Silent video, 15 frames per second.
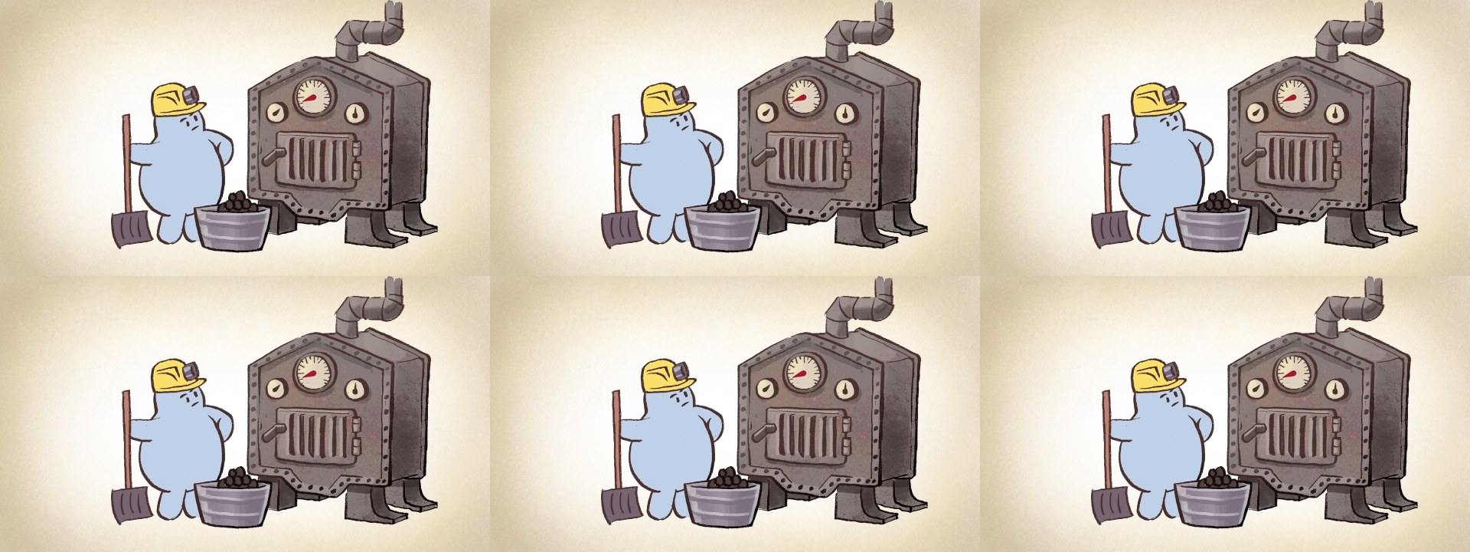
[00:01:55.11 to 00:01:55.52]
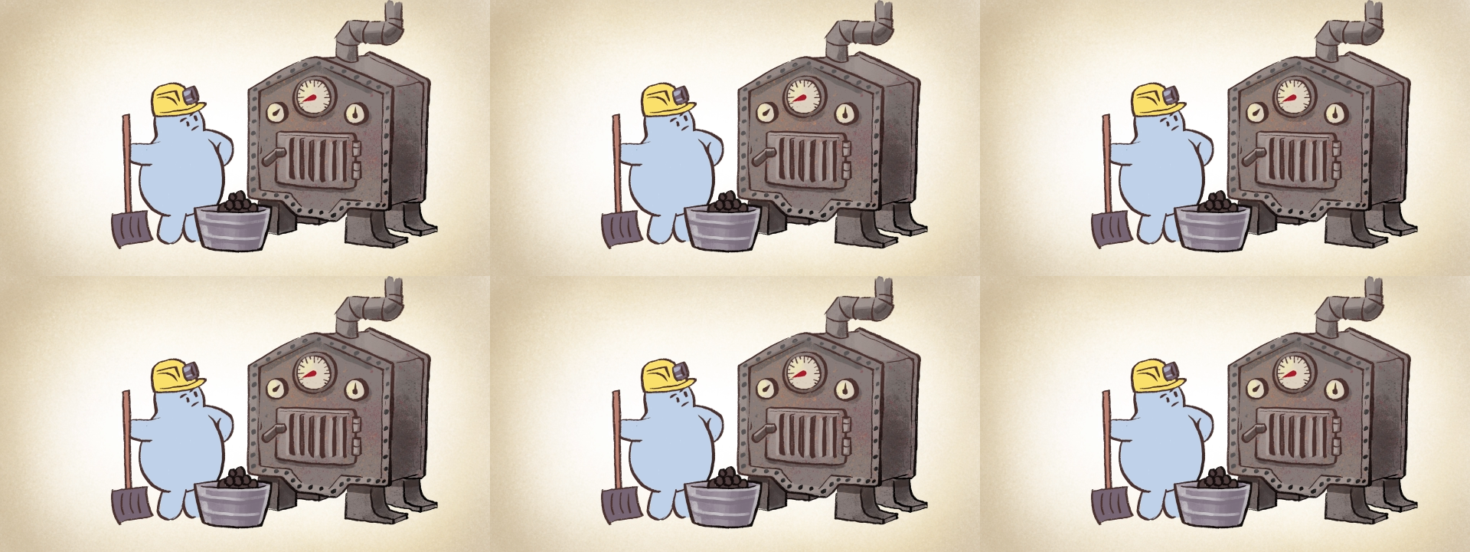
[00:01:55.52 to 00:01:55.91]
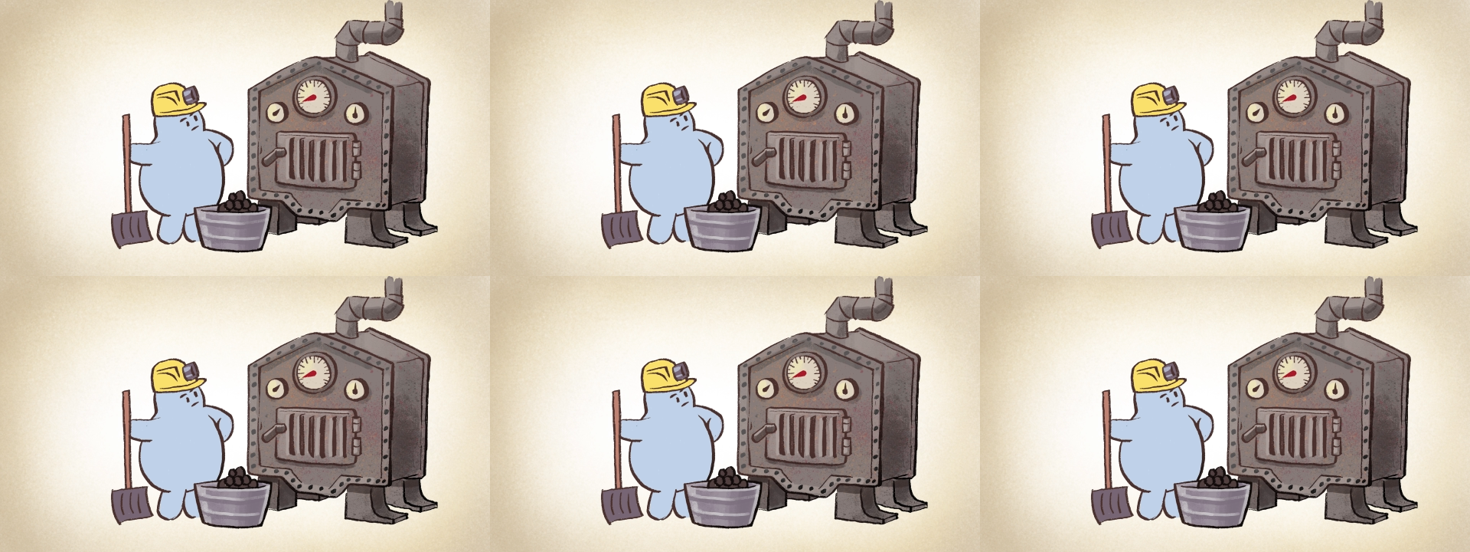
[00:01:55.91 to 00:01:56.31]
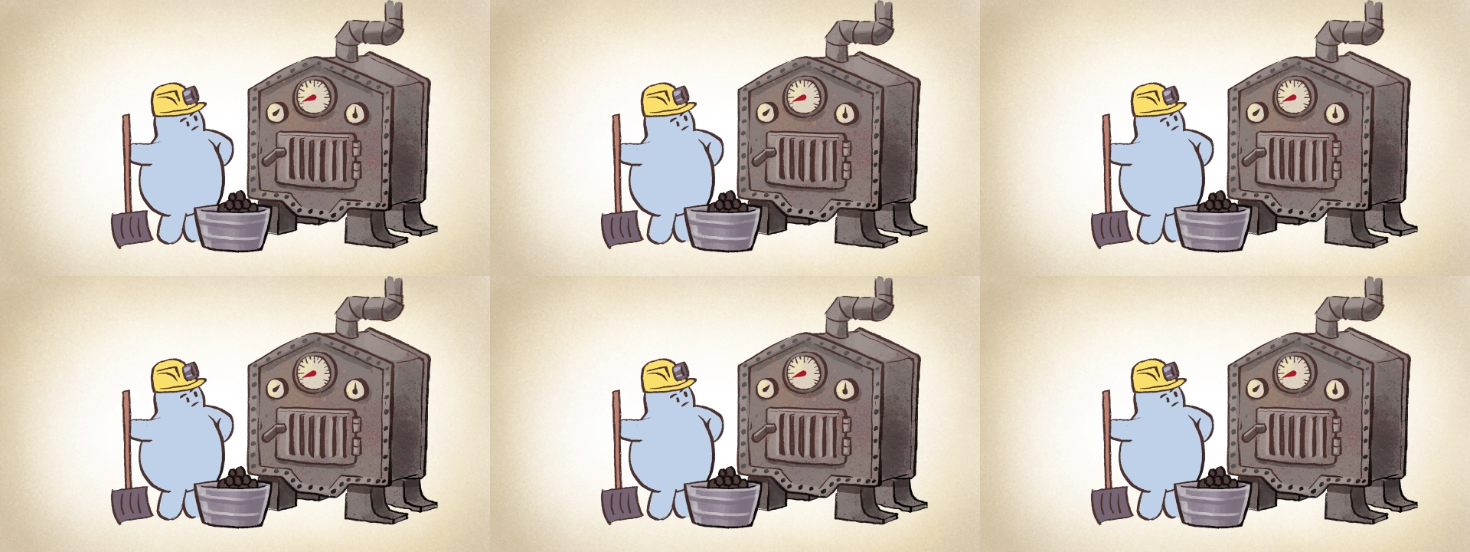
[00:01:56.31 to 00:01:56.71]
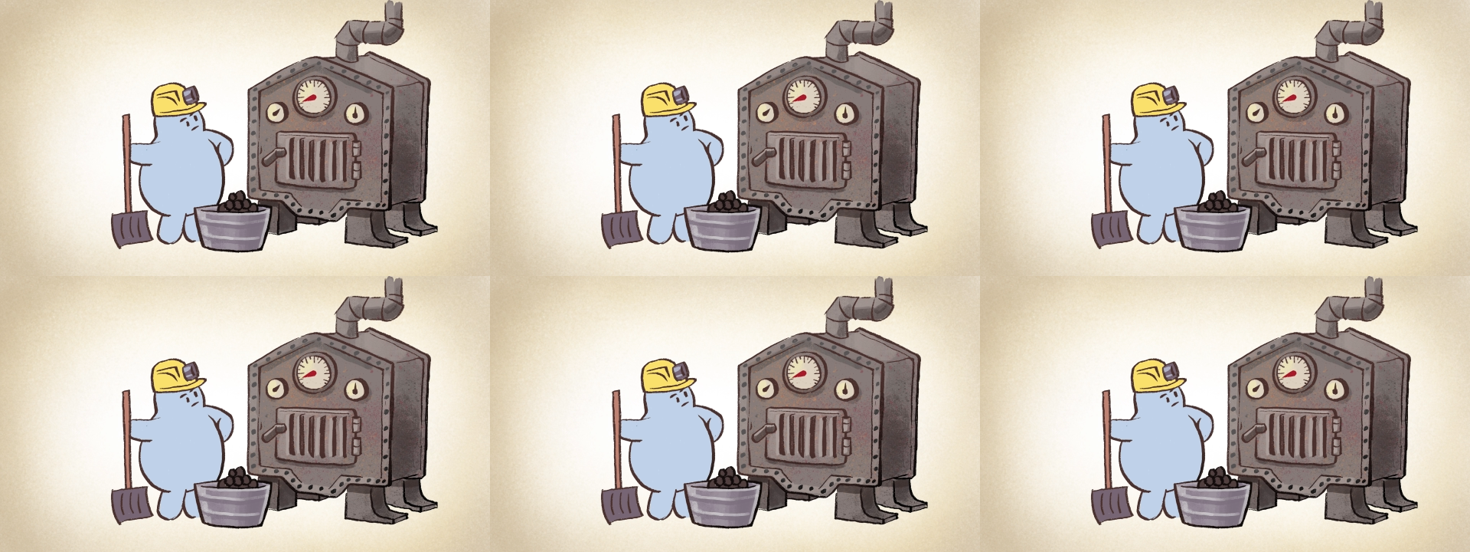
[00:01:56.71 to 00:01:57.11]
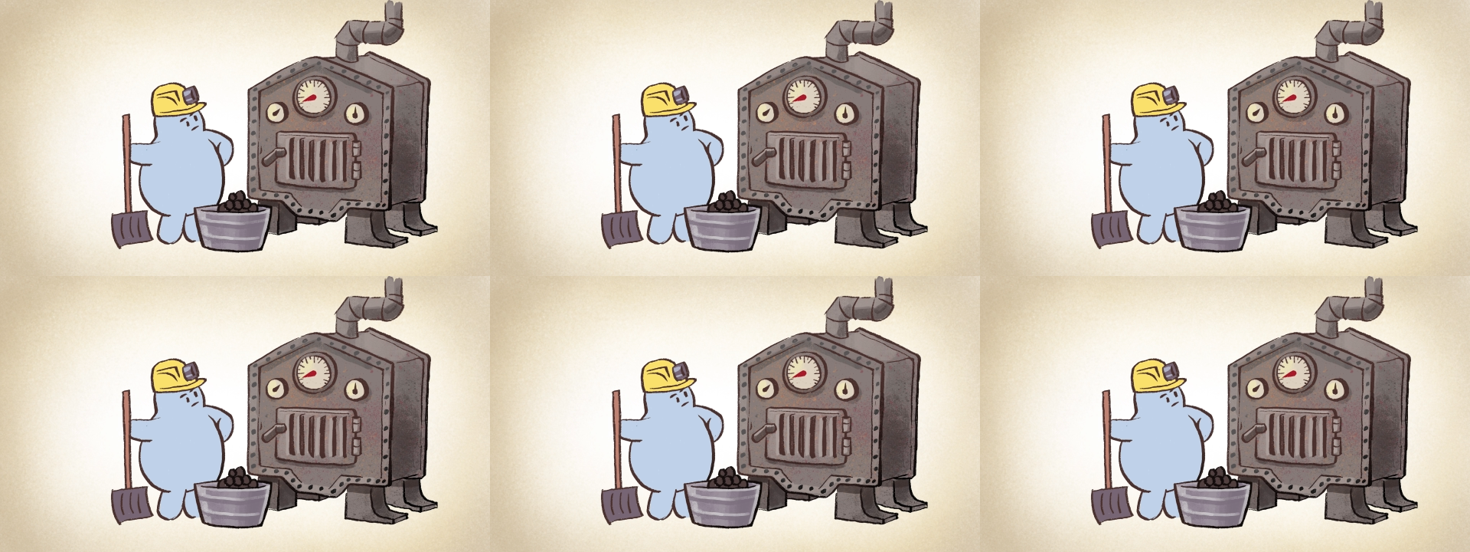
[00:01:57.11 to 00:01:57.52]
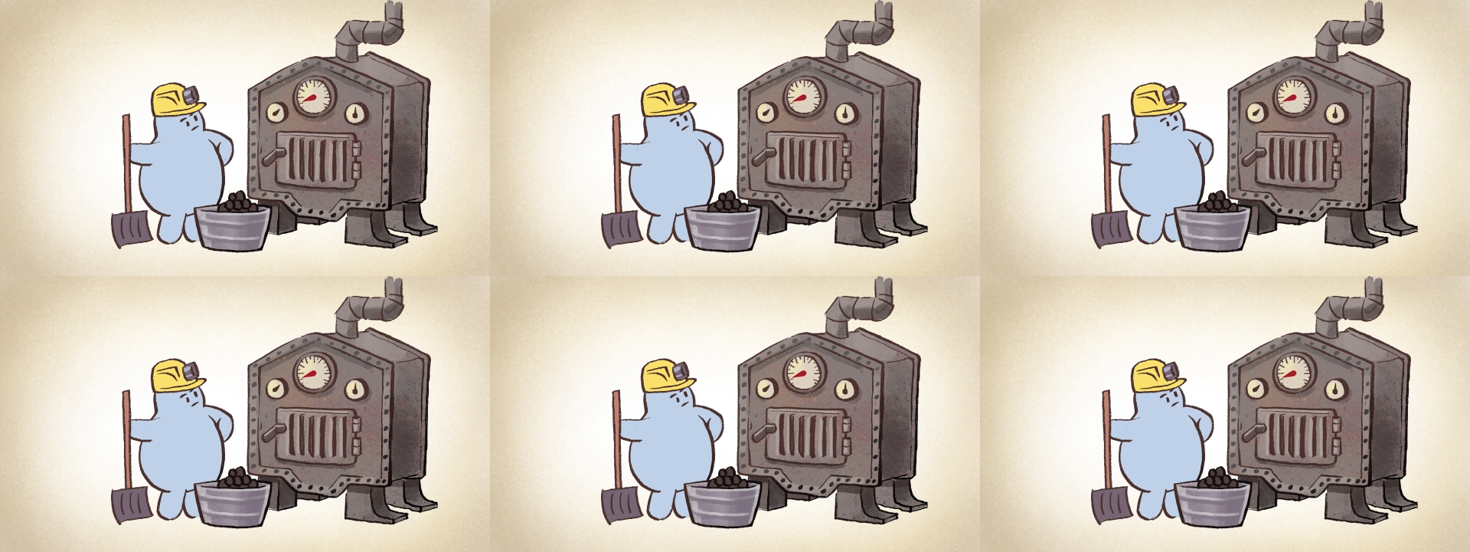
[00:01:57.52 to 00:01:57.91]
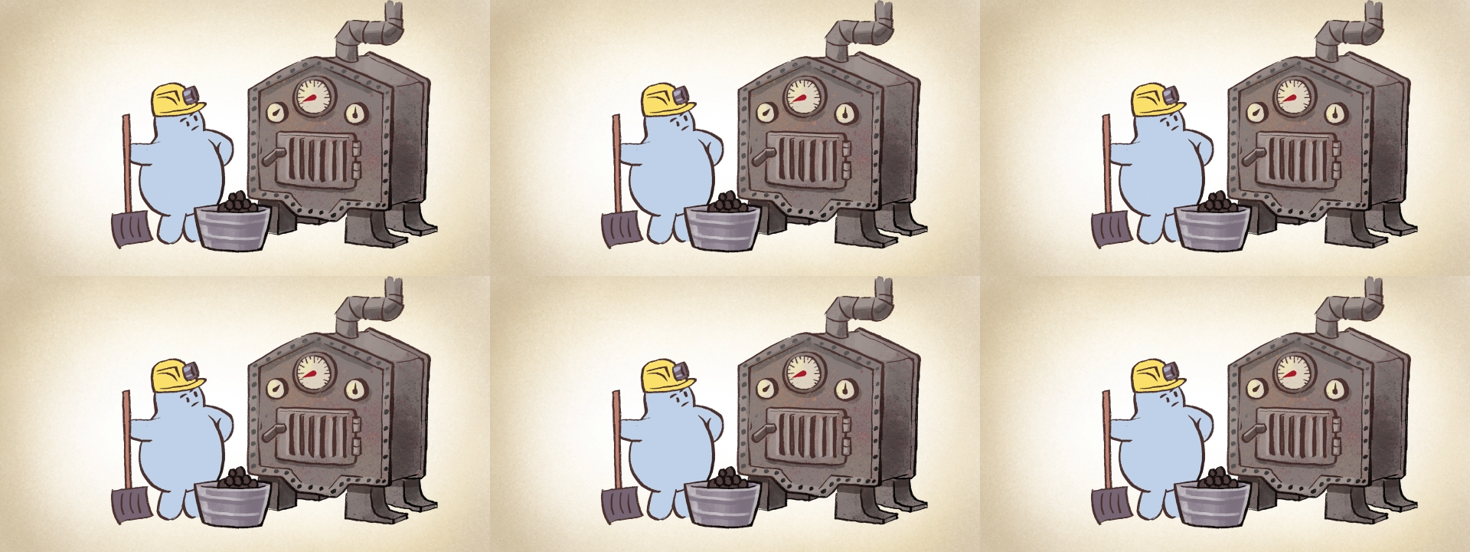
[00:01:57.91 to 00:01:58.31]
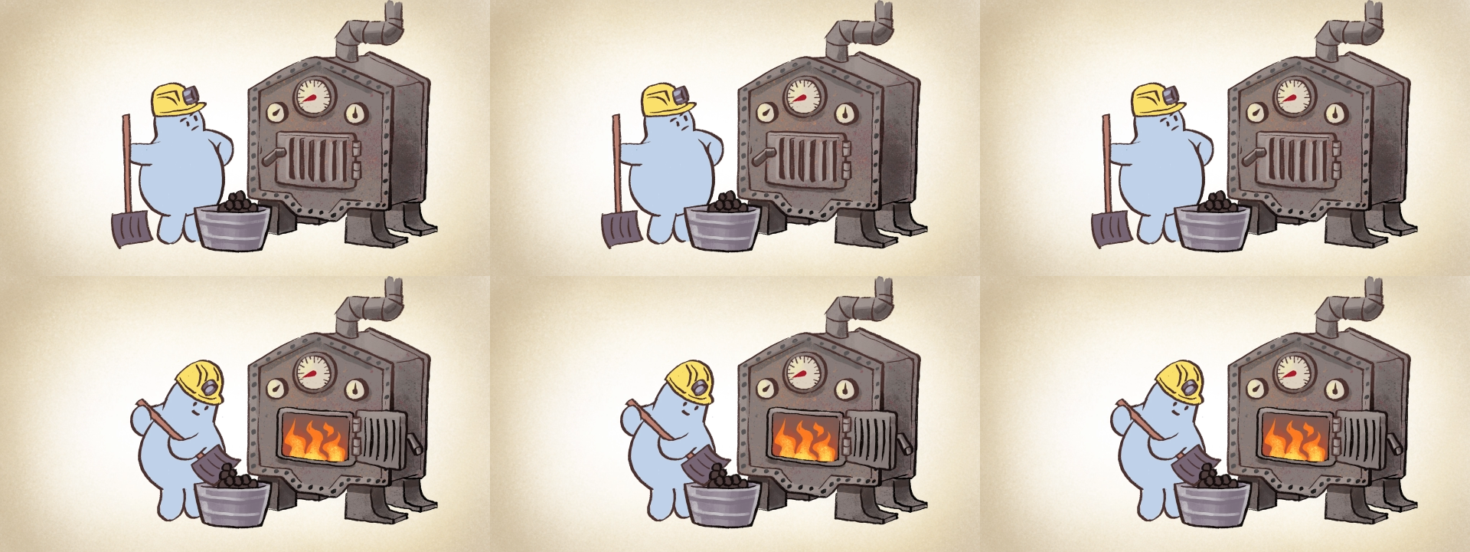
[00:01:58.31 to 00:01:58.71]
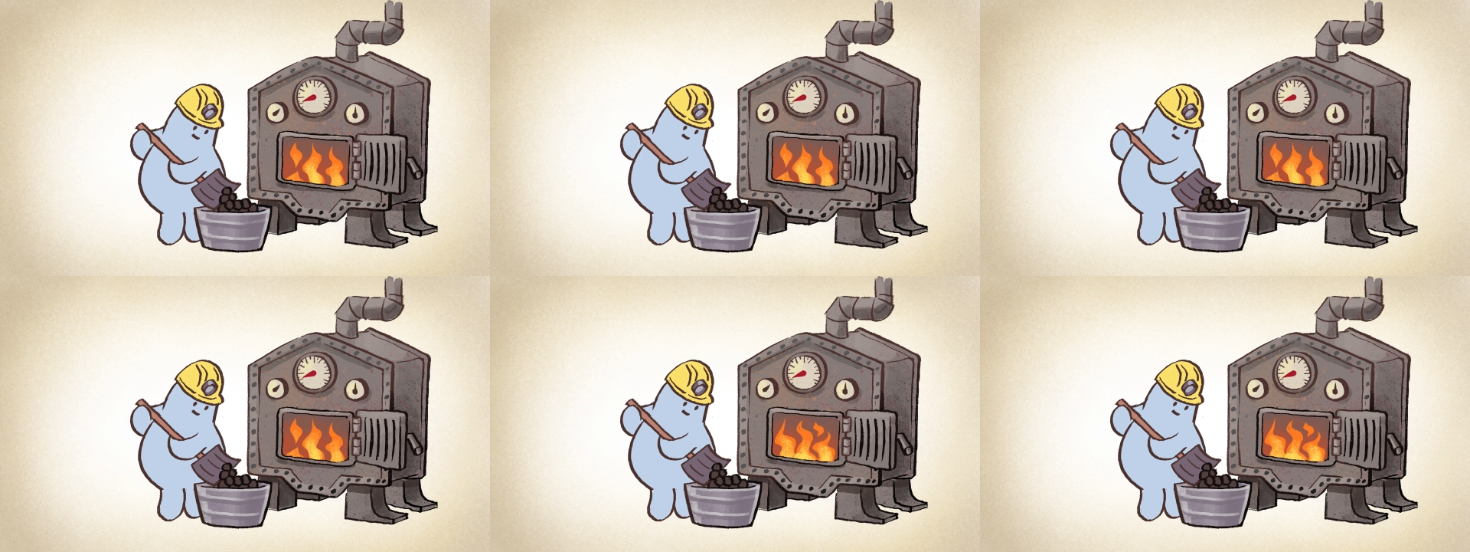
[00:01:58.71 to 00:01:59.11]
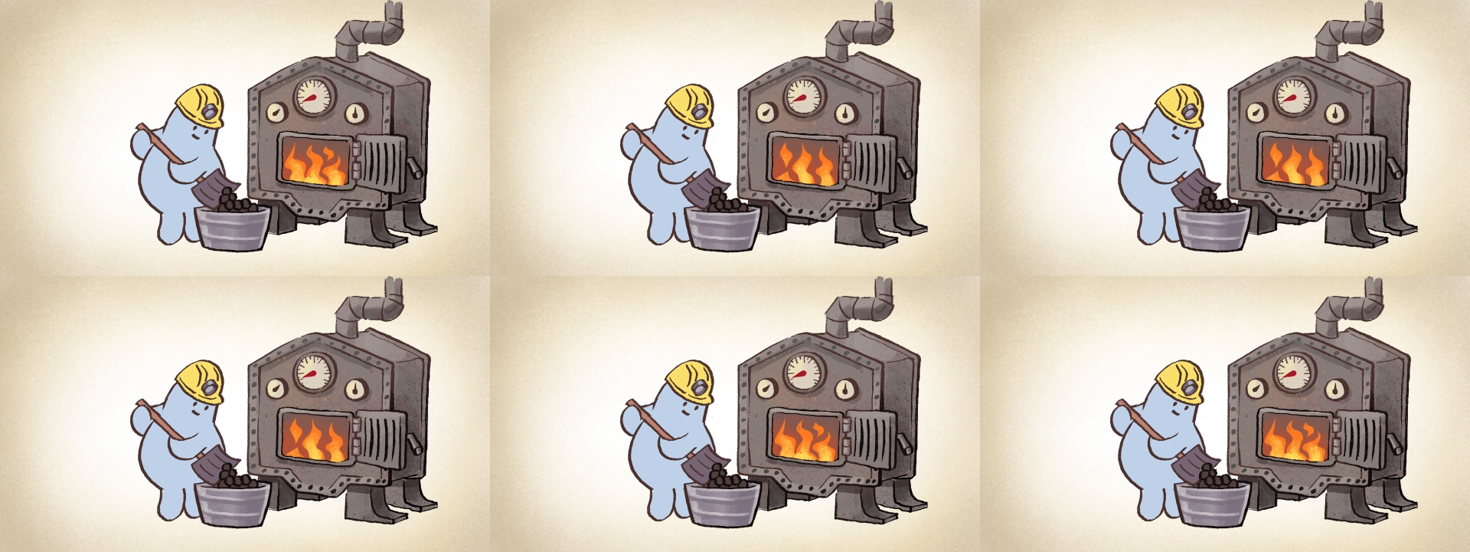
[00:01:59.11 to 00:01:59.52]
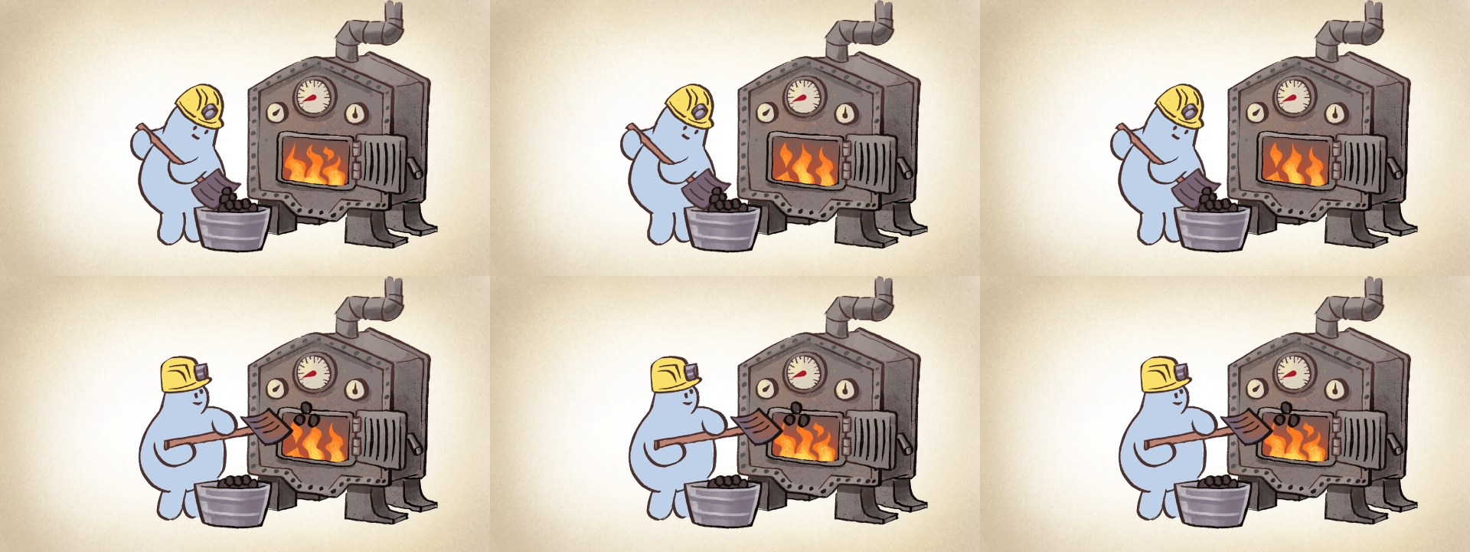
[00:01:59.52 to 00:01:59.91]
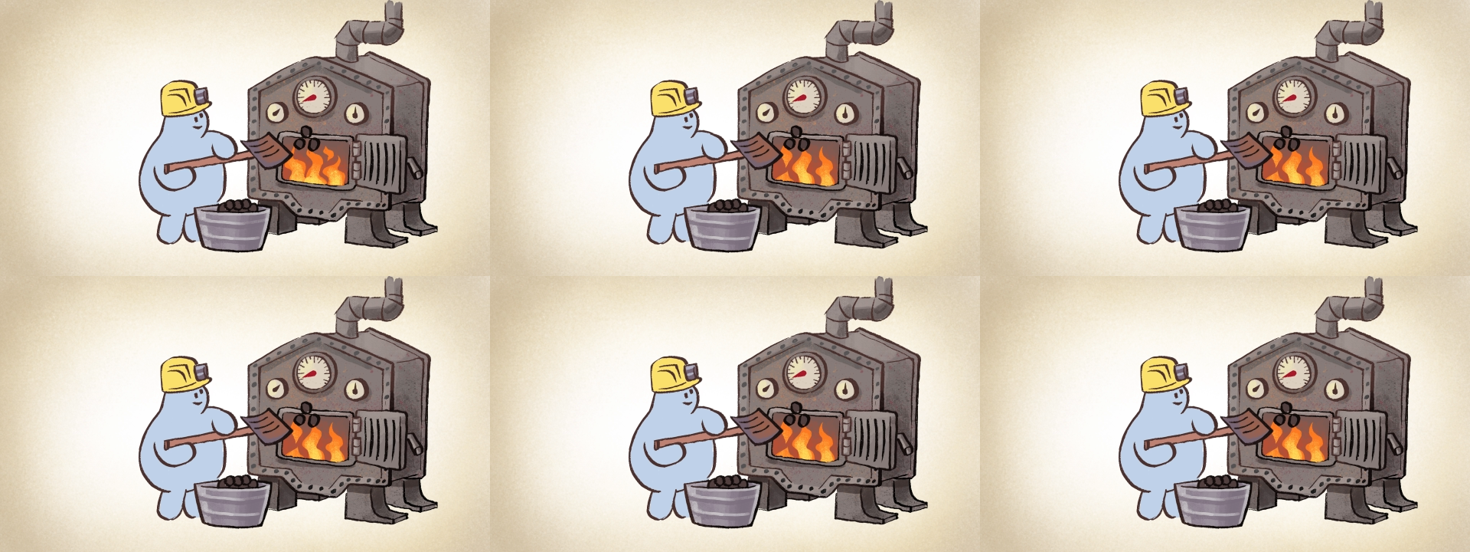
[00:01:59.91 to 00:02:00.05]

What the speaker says: [unreadable: no face in view]